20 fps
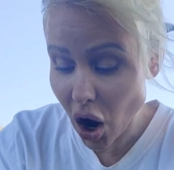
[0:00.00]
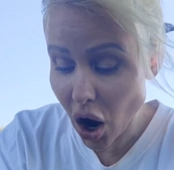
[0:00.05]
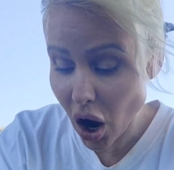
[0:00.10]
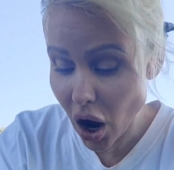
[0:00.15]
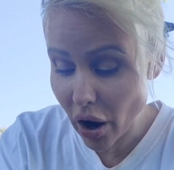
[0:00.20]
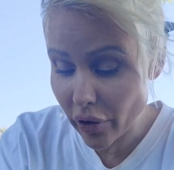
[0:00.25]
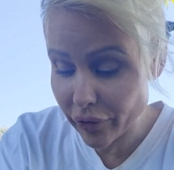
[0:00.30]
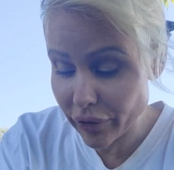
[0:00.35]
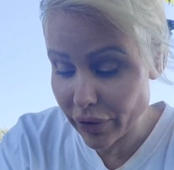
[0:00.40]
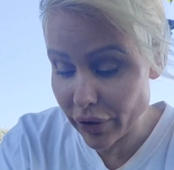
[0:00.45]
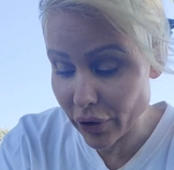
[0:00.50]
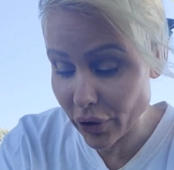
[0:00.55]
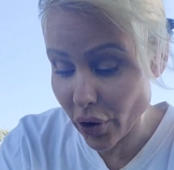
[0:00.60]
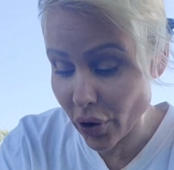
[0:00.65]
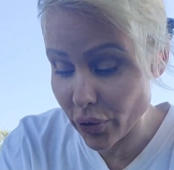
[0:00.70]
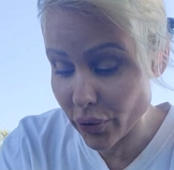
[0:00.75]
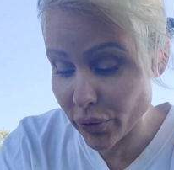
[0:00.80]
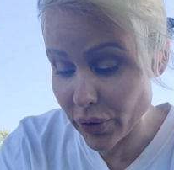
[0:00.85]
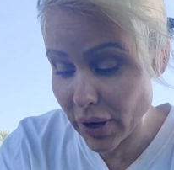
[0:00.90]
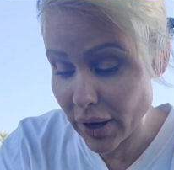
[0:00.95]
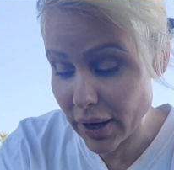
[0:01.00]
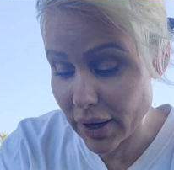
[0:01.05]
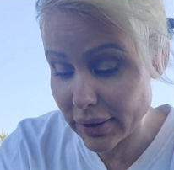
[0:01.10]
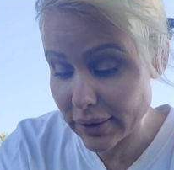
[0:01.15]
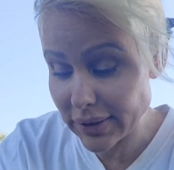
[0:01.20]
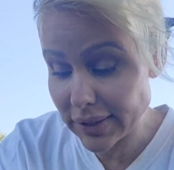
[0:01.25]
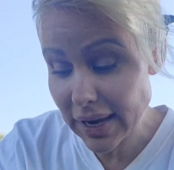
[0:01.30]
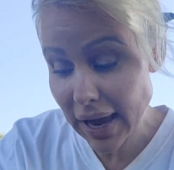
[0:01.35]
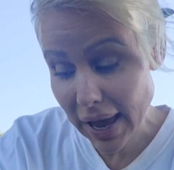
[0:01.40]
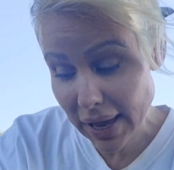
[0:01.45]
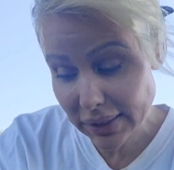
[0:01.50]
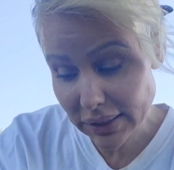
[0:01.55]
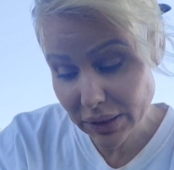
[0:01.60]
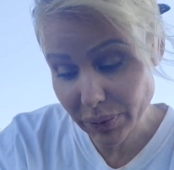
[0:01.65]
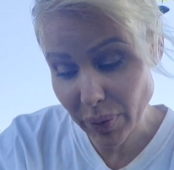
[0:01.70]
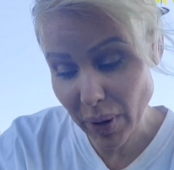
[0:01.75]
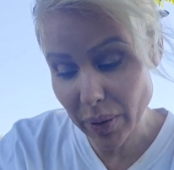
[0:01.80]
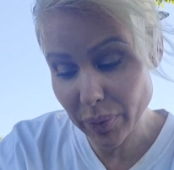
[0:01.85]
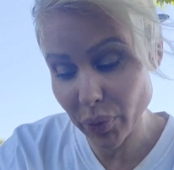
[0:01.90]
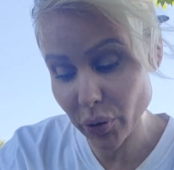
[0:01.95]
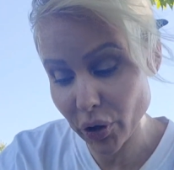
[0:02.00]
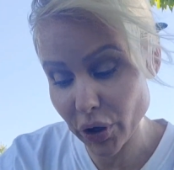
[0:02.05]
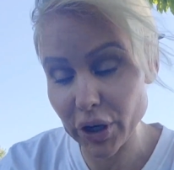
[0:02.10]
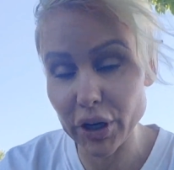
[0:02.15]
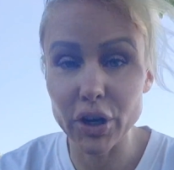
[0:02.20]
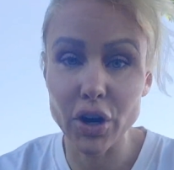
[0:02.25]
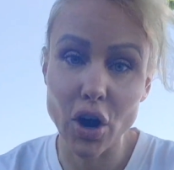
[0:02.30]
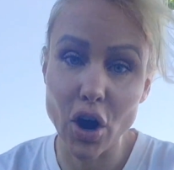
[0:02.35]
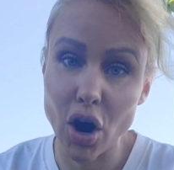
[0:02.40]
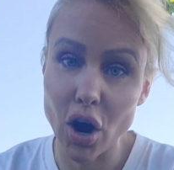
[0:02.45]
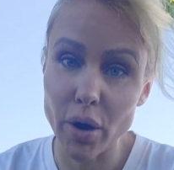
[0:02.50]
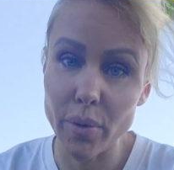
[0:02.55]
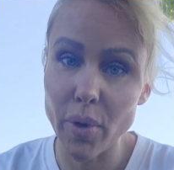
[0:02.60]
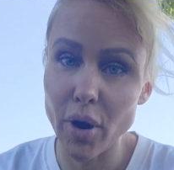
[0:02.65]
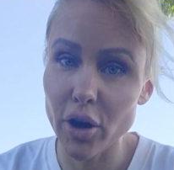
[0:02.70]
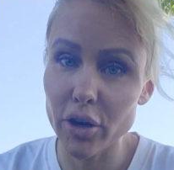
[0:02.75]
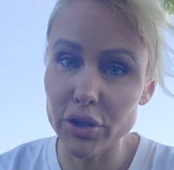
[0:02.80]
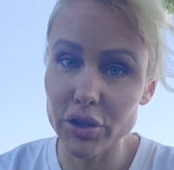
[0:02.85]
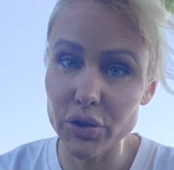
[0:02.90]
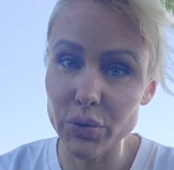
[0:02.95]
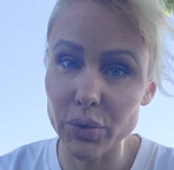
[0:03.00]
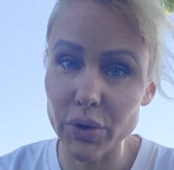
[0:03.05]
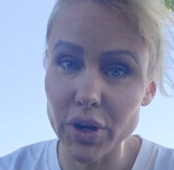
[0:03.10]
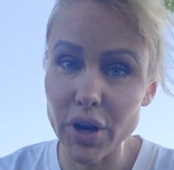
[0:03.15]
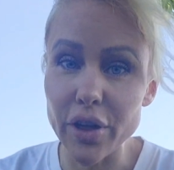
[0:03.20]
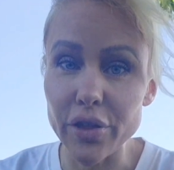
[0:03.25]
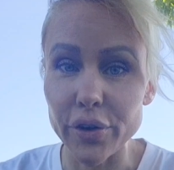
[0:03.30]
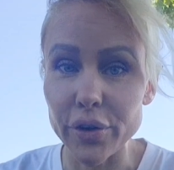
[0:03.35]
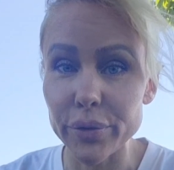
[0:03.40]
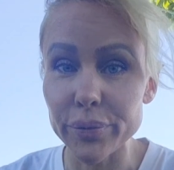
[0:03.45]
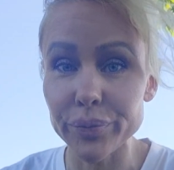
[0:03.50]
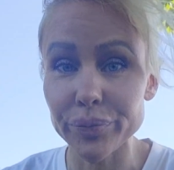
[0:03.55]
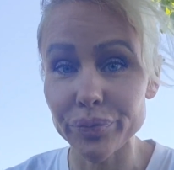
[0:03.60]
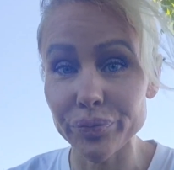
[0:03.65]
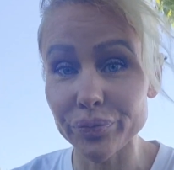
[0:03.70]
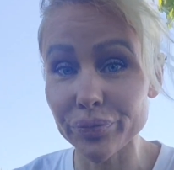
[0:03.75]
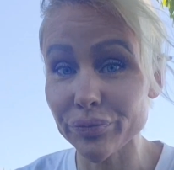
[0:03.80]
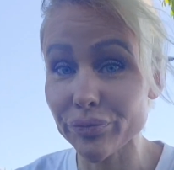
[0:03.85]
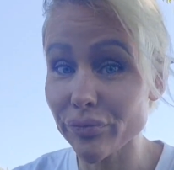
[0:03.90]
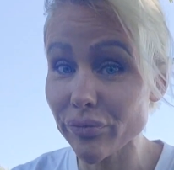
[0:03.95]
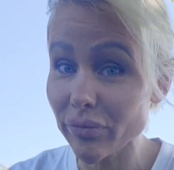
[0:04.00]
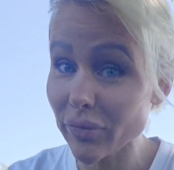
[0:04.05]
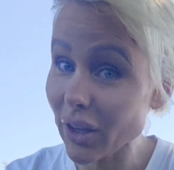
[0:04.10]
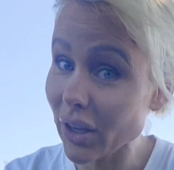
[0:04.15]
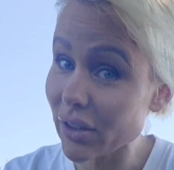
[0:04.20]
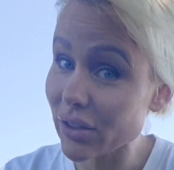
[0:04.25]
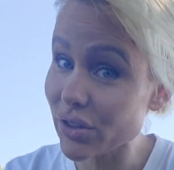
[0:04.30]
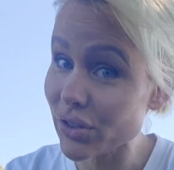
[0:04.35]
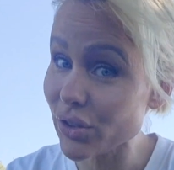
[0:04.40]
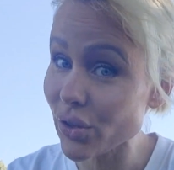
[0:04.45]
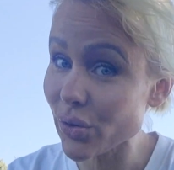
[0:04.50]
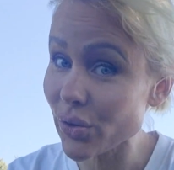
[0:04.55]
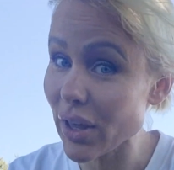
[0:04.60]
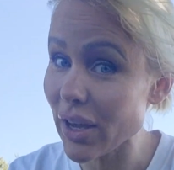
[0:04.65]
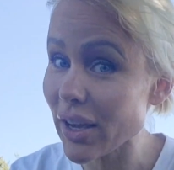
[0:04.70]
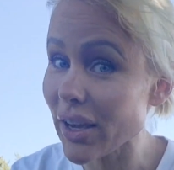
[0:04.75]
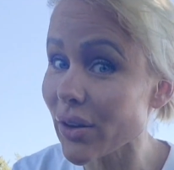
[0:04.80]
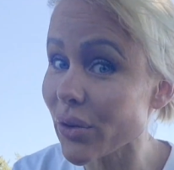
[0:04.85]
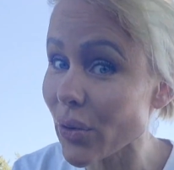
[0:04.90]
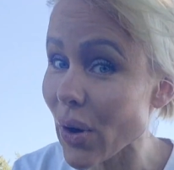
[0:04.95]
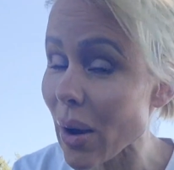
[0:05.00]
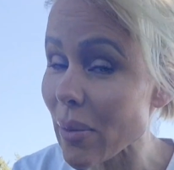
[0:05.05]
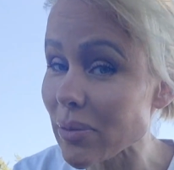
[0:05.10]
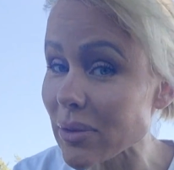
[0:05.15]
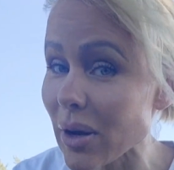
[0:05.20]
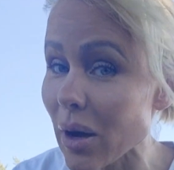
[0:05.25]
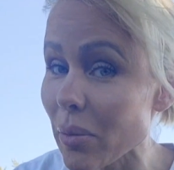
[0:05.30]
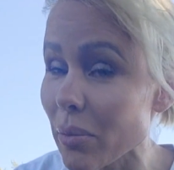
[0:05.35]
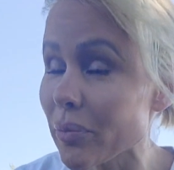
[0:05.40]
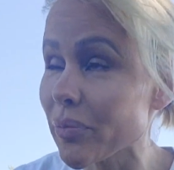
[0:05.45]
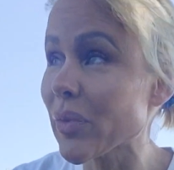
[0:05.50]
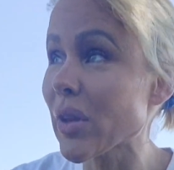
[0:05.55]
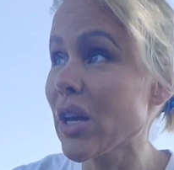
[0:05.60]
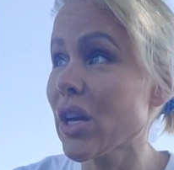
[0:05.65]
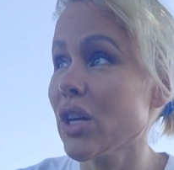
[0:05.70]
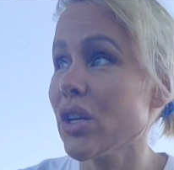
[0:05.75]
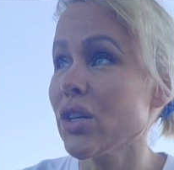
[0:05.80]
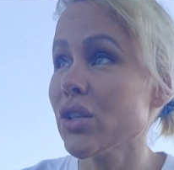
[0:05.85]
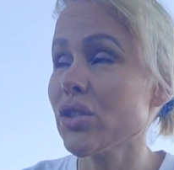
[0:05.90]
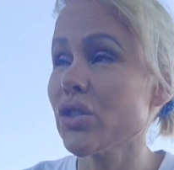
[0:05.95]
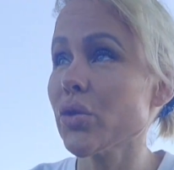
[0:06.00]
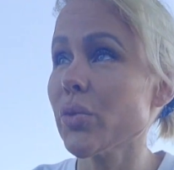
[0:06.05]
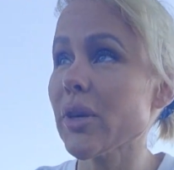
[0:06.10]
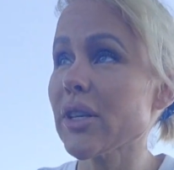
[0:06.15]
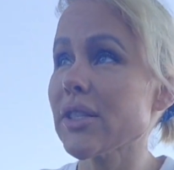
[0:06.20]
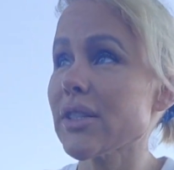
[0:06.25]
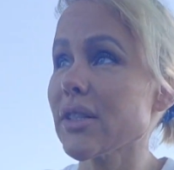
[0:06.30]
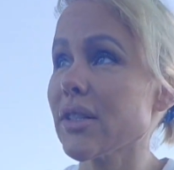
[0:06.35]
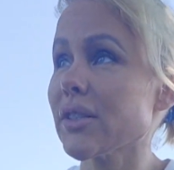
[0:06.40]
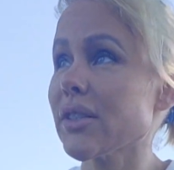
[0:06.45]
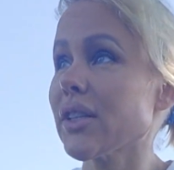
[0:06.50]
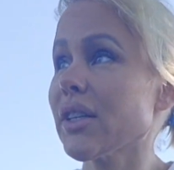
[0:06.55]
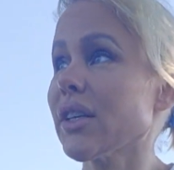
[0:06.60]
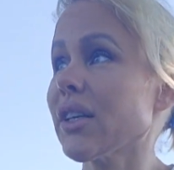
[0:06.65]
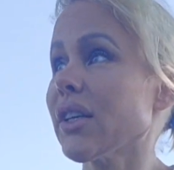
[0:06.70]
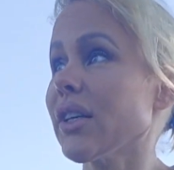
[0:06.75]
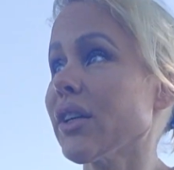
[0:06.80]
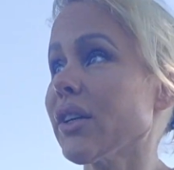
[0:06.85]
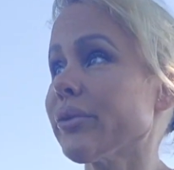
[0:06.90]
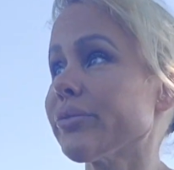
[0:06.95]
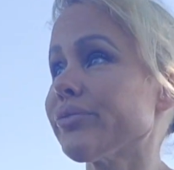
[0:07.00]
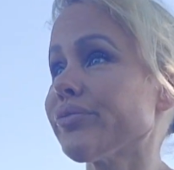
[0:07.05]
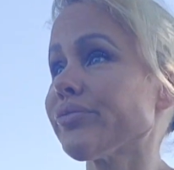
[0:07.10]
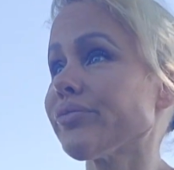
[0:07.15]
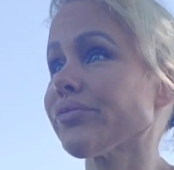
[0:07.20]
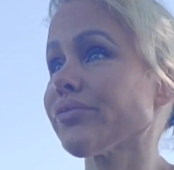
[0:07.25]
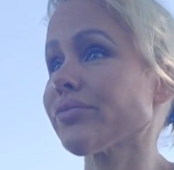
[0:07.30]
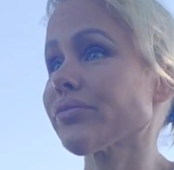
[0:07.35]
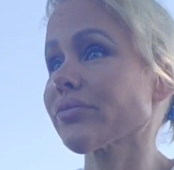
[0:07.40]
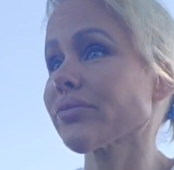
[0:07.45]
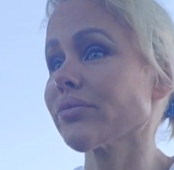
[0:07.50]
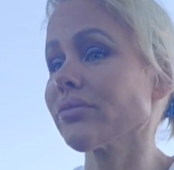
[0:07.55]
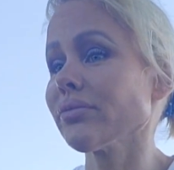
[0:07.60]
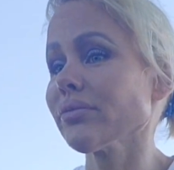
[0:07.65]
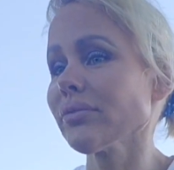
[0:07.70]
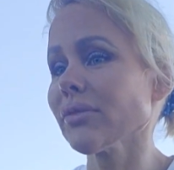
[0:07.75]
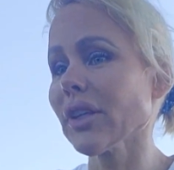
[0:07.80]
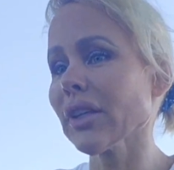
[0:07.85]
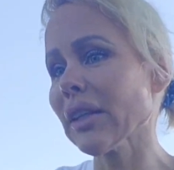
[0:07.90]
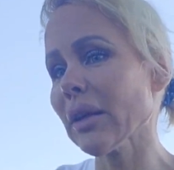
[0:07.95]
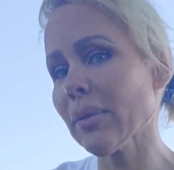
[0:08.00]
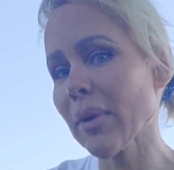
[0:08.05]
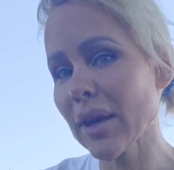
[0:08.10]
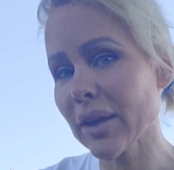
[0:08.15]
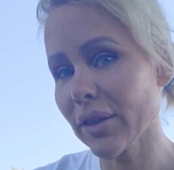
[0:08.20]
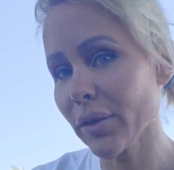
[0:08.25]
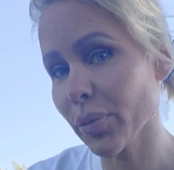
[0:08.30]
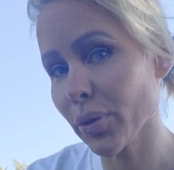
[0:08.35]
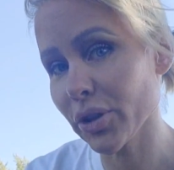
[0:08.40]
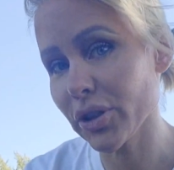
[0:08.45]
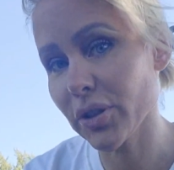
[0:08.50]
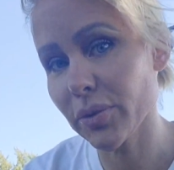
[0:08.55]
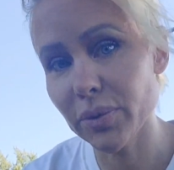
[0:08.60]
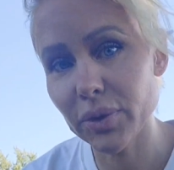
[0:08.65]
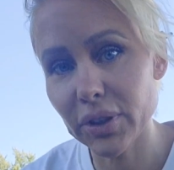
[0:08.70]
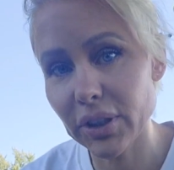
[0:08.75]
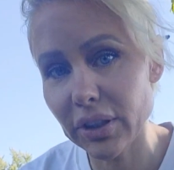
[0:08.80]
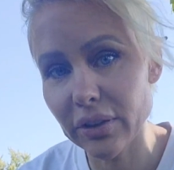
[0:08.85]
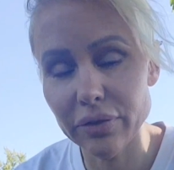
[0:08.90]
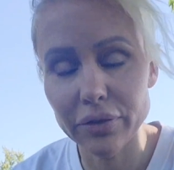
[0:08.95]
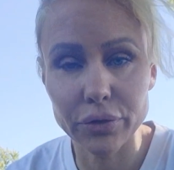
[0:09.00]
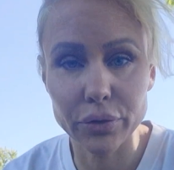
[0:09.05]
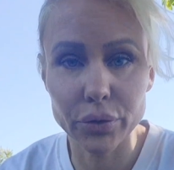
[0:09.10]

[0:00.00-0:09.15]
off their own debt by putting harm onto another. So they get wrapped up. So basically, they make the person believe